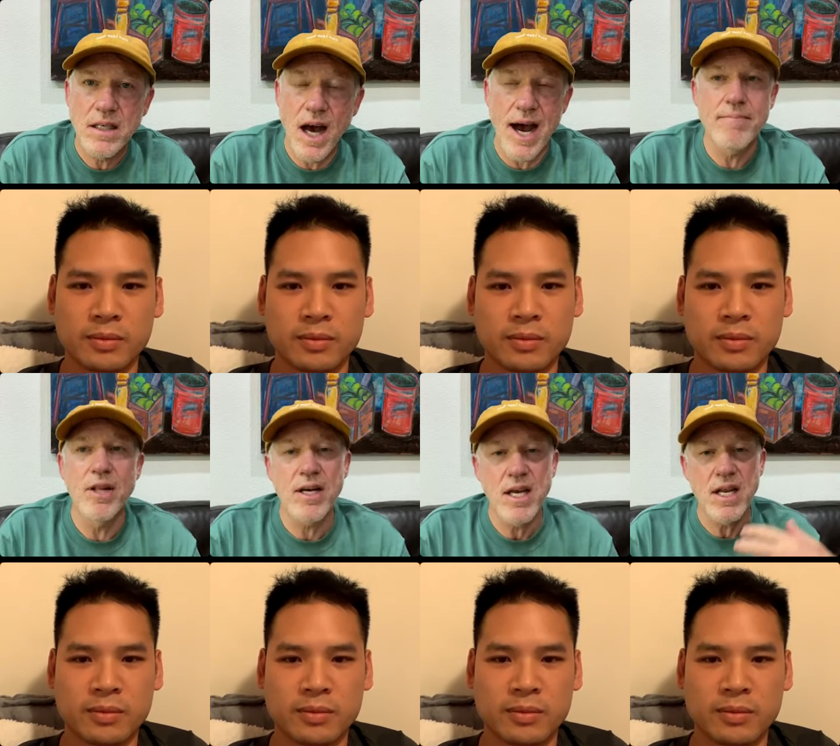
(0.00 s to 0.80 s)
Speaker 1: I'm
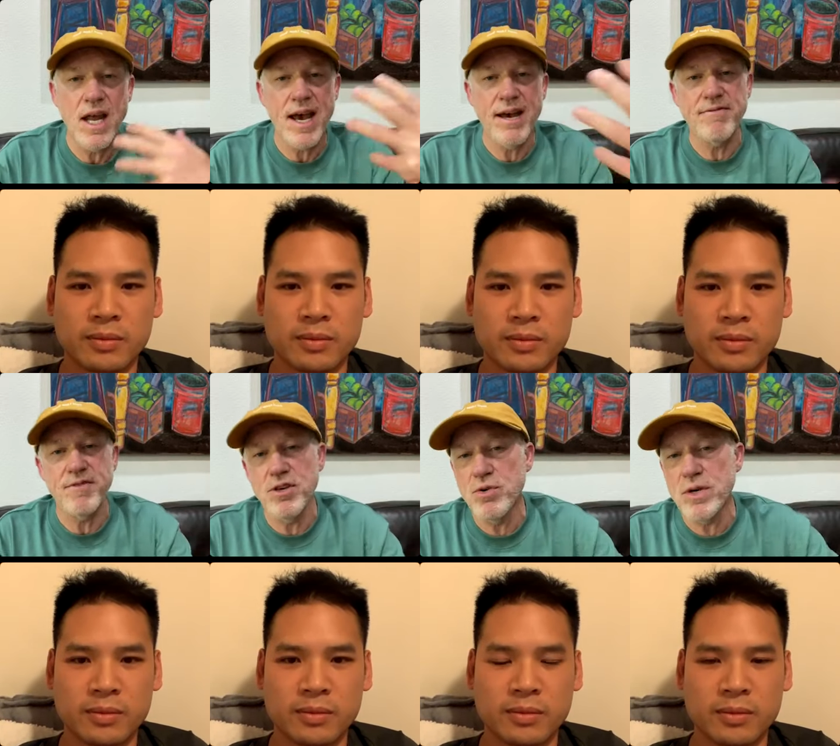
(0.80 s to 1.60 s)
lucky to have
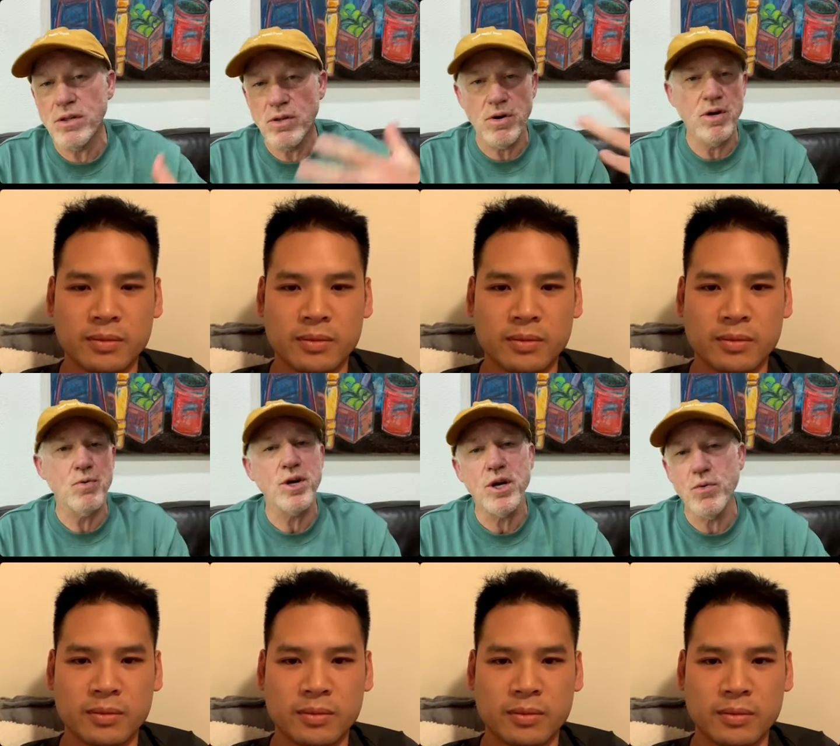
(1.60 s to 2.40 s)
you and Laura
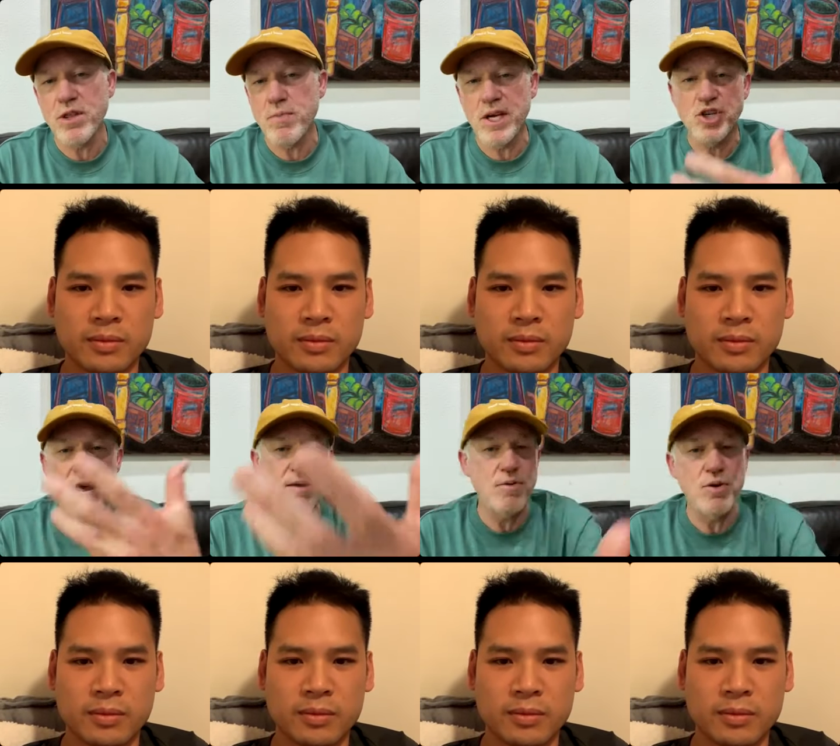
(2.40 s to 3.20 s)
working with me, and
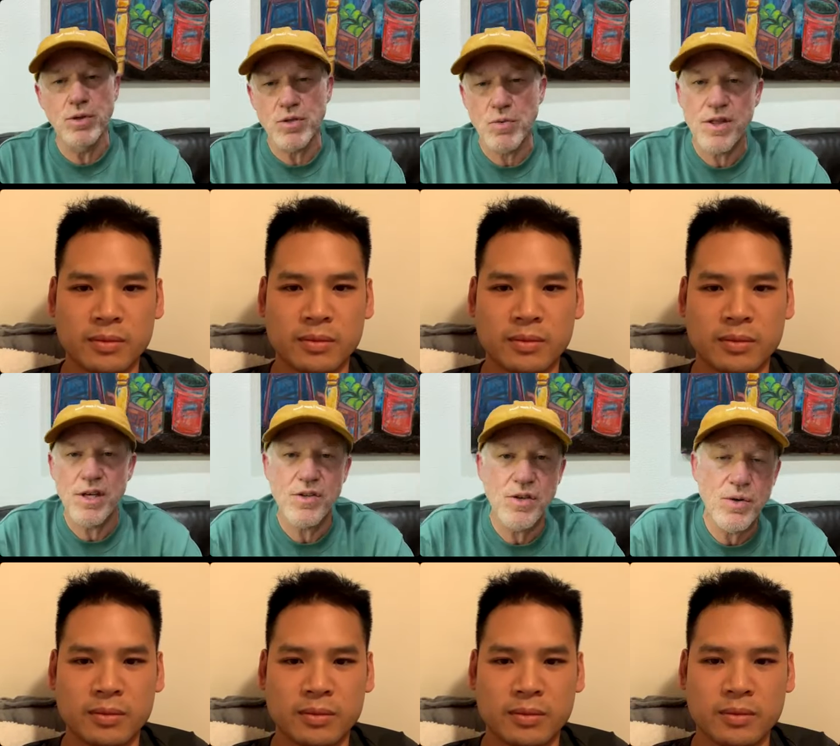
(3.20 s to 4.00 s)
Chad Buell is with
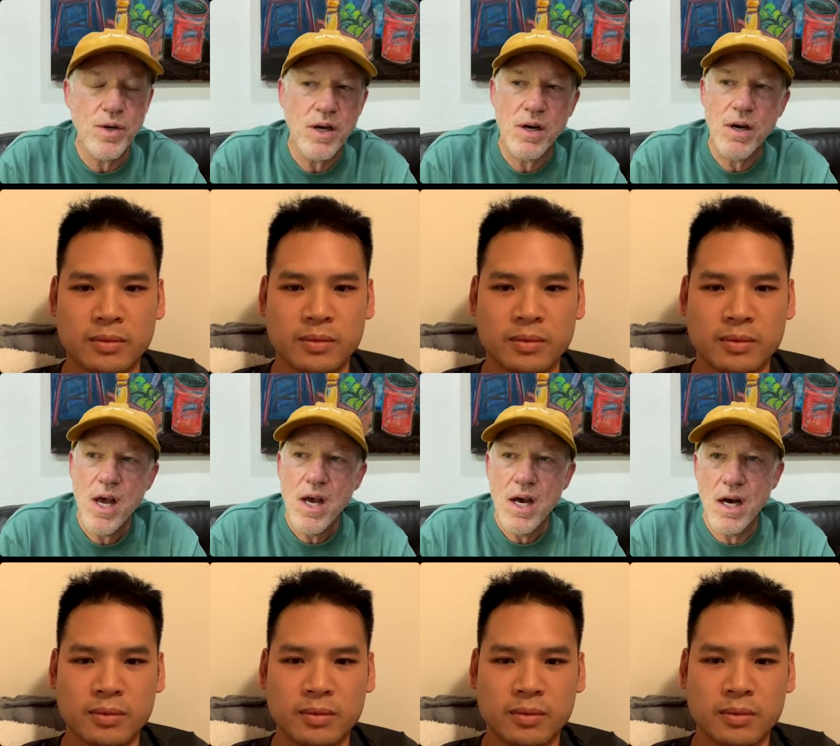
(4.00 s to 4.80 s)
us too here.
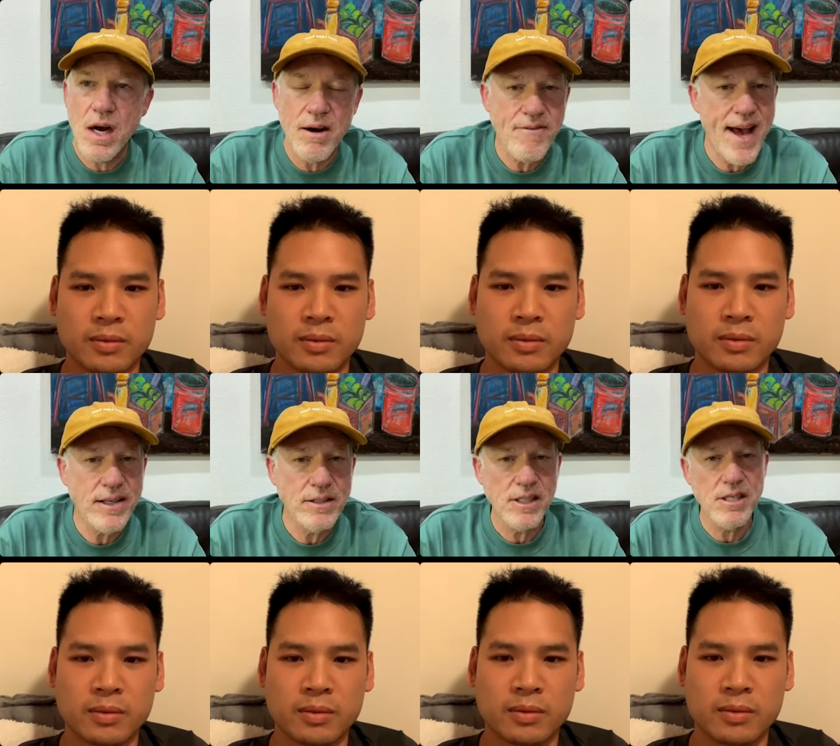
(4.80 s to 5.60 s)
Uh, our
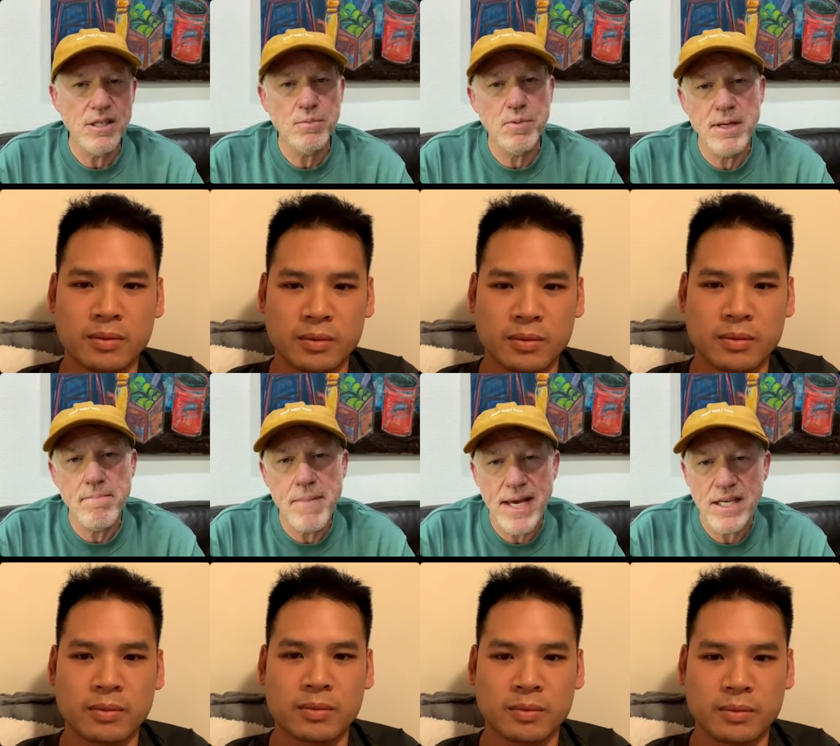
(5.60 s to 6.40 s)
faculty has just been
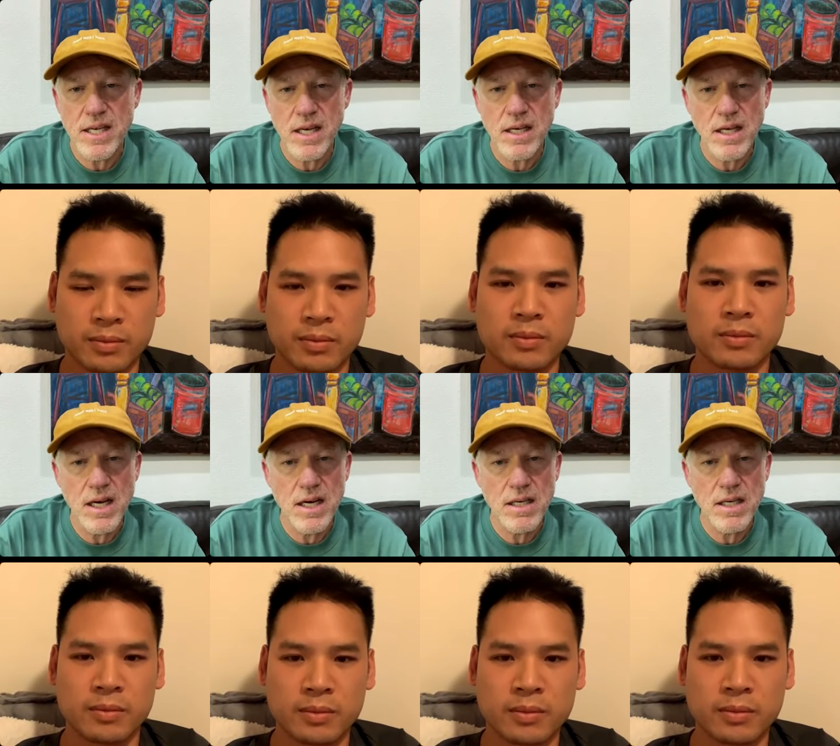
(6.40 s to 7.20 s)
amazing.
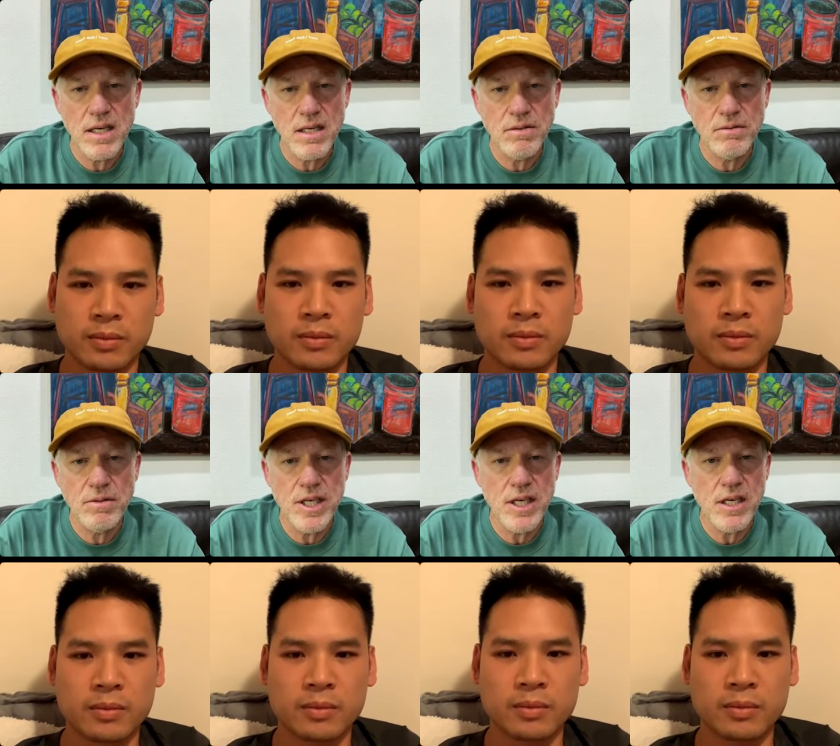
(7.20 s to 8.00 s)
Uh,
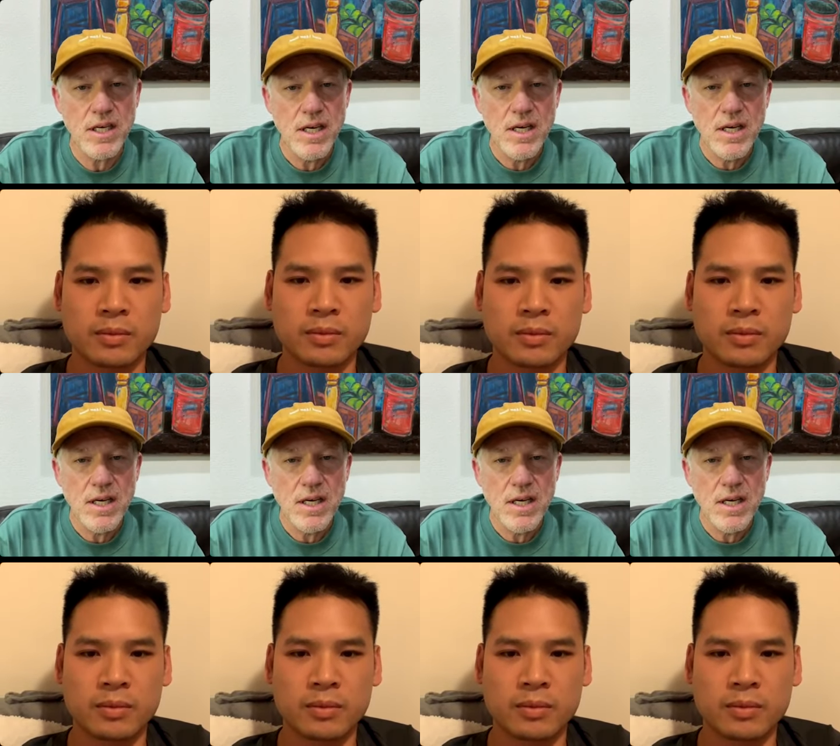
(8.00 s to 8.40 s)
we